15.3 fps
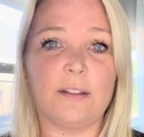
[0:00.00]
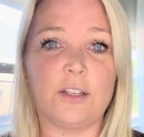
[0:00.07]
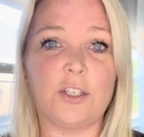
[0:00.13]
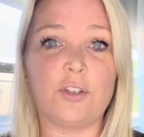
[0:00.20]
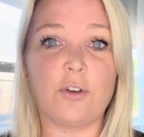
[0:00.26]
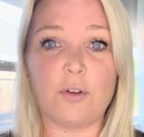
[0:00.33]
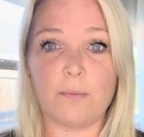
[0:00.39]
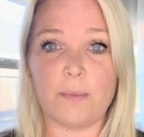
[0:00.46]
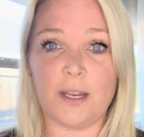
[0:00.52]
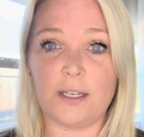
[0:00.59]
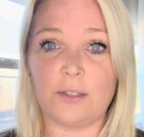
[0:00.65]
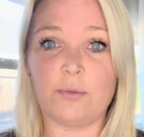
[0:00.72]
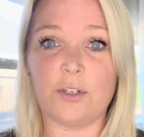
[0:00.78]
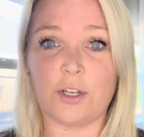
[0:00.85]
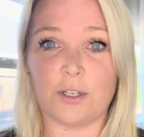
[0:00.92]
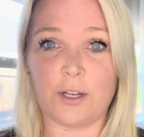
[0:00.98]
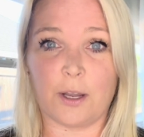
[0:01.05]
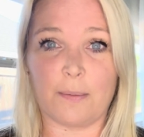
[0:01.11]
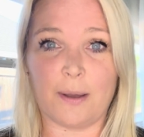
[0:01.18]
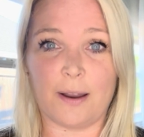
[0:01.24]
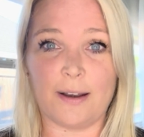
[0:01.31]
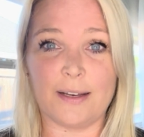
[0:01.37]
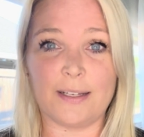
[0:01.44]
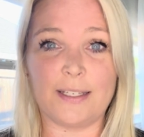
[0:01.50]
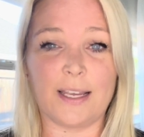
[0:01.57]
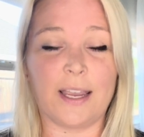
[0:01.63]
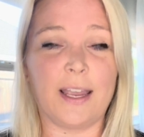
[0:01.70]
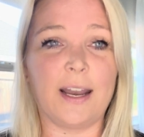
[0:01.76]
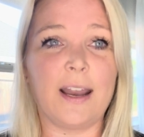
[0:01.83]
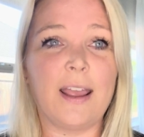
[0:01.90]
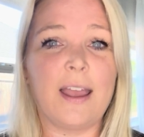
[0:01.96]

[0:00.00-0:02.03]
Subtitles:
the stroke meets, which I'll talk about in a second.